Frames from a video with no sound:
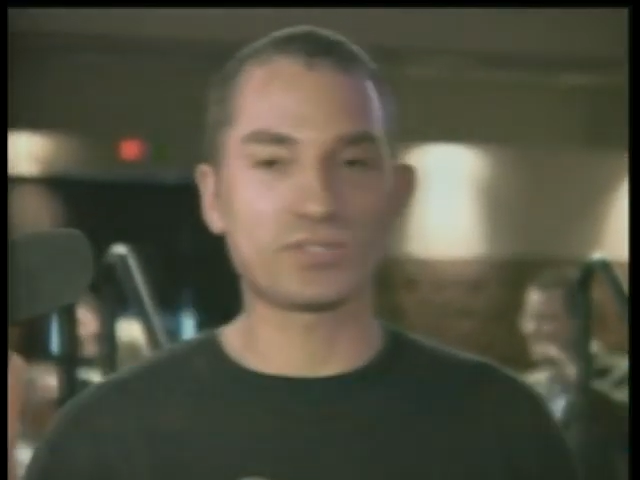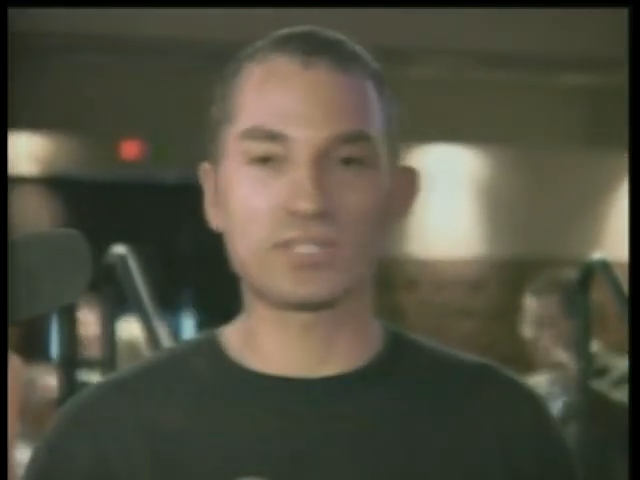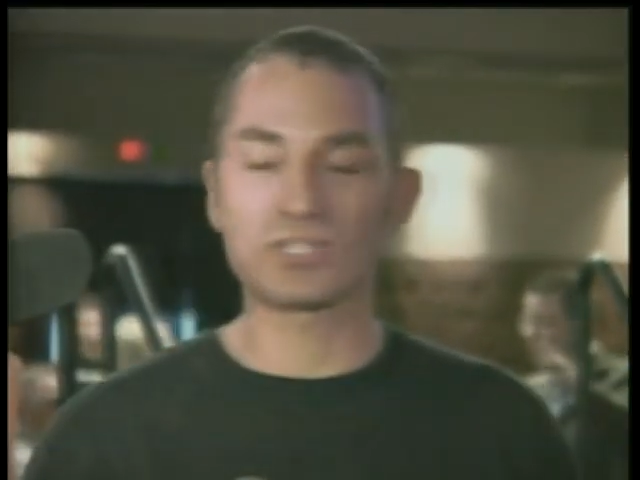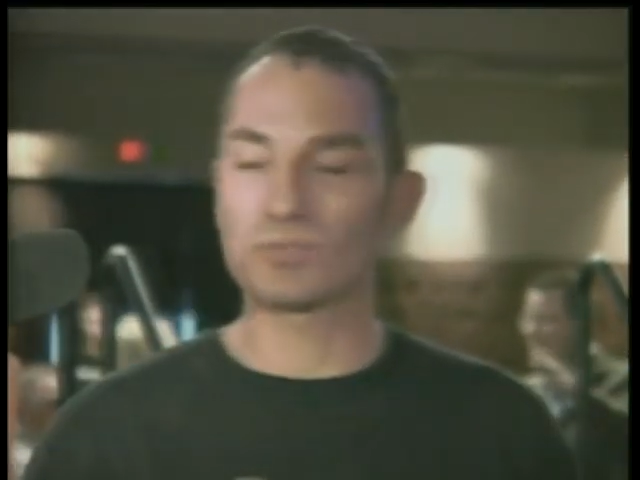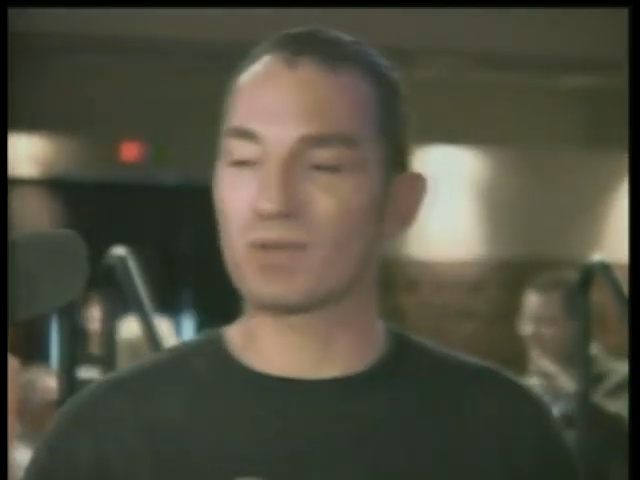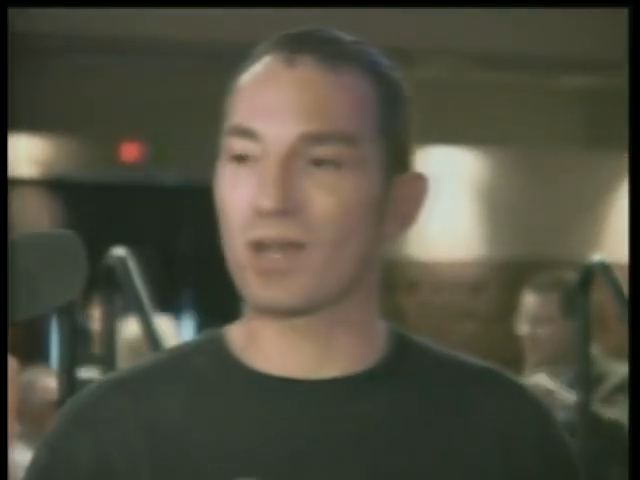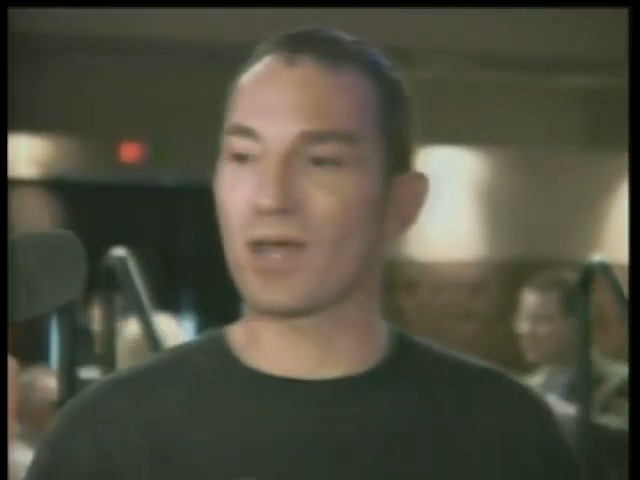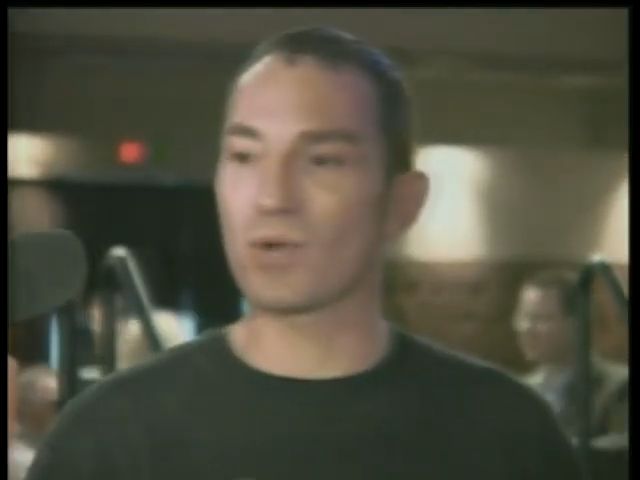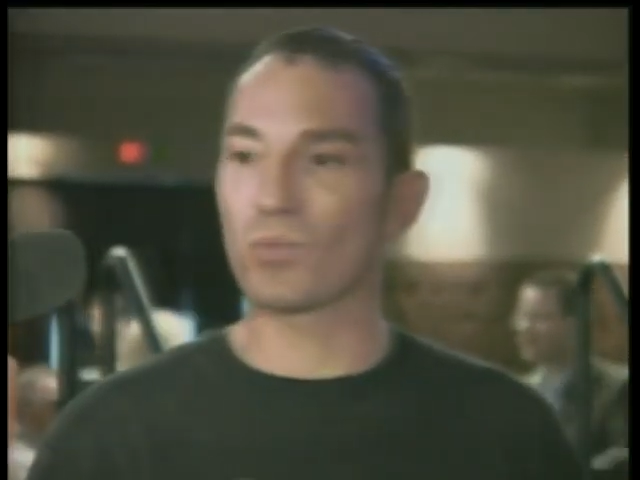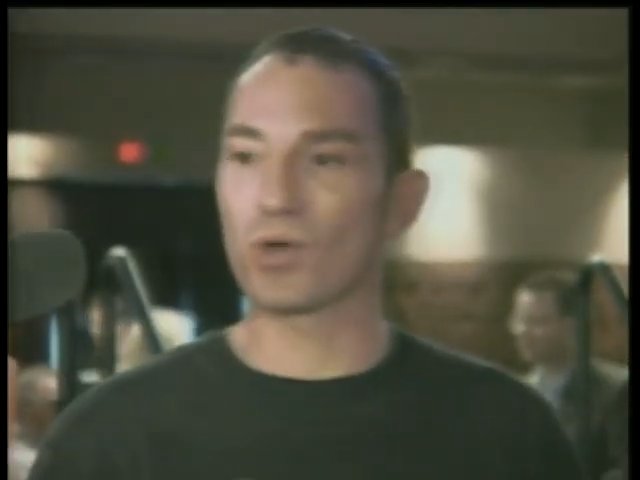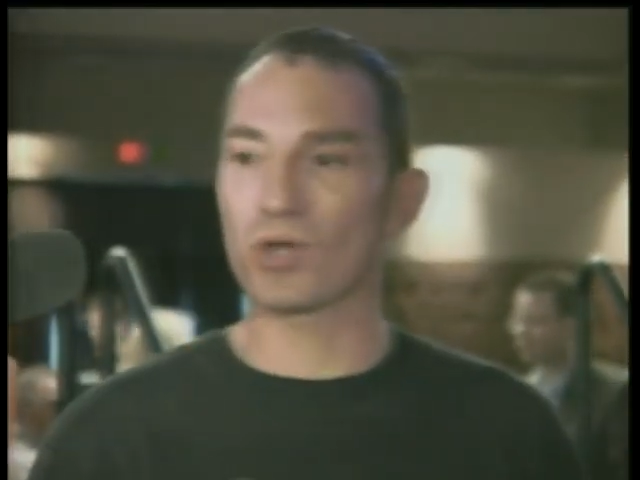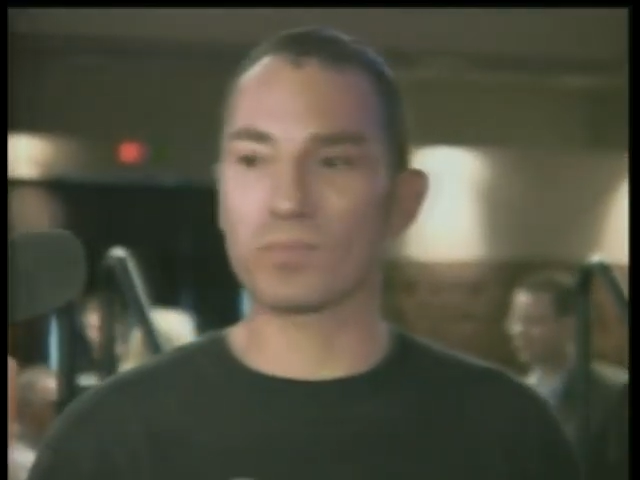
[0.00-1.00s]
it's been a lot
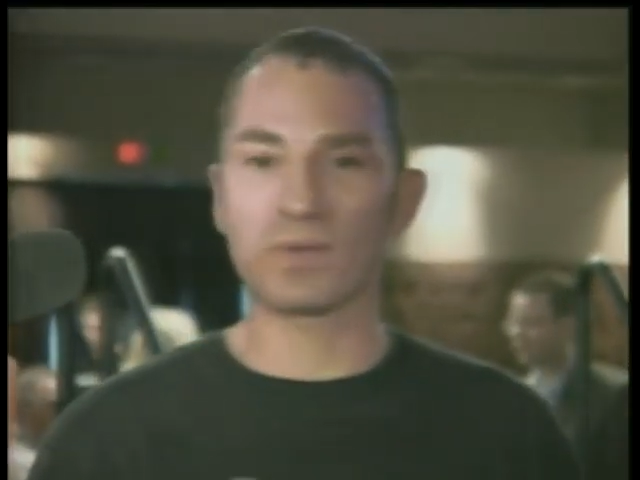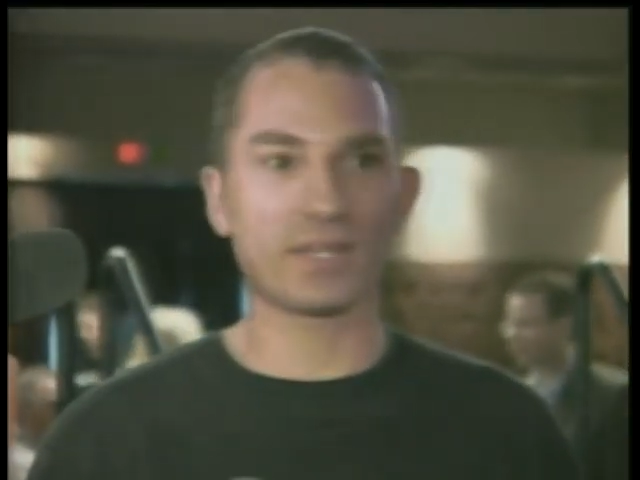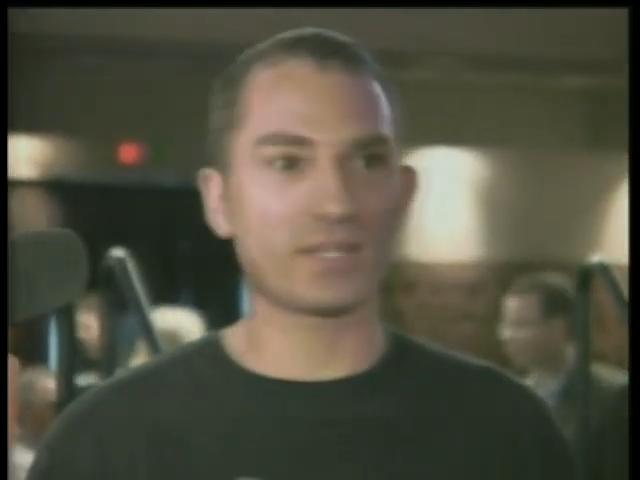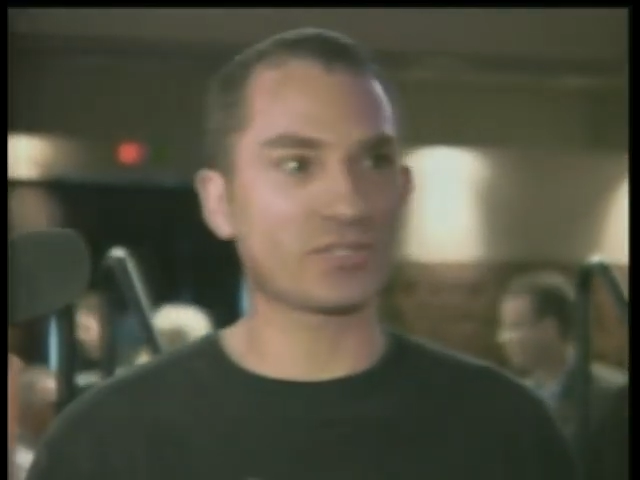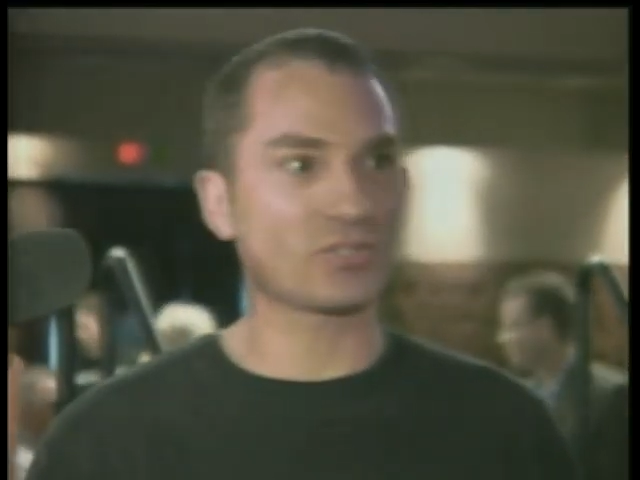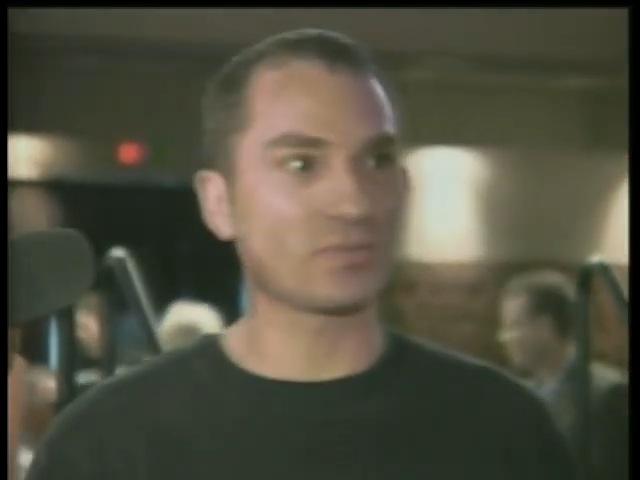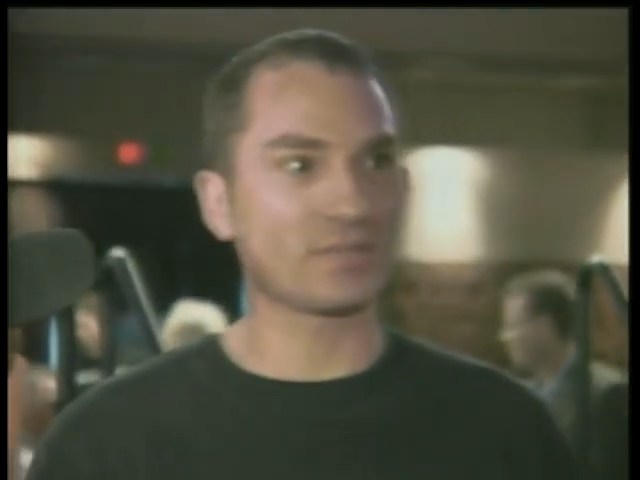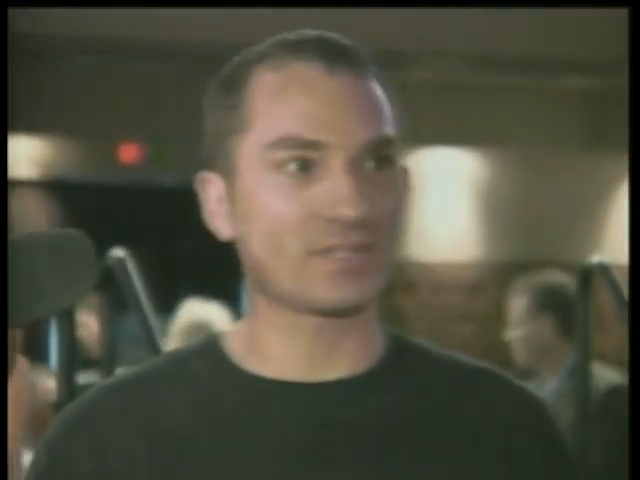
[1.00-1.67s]
of work, but I think it's going to